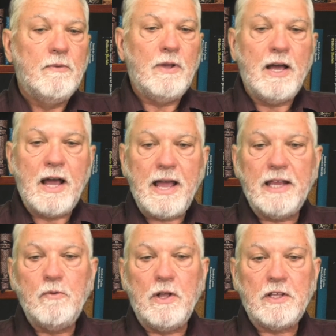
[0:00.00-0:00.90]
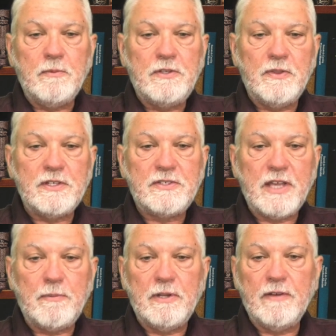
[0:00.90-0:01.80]
Well, hi and welcome to this
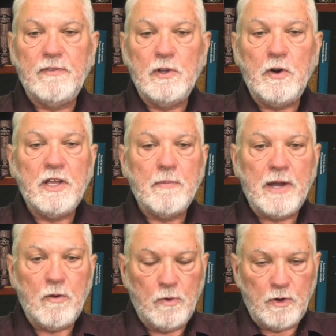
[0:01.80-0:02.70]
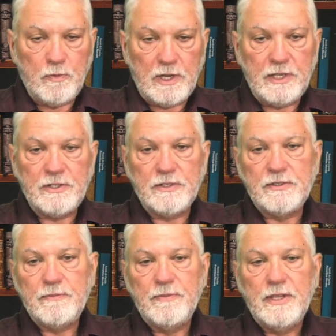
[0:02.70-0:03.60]
segment of Learning About World Religions.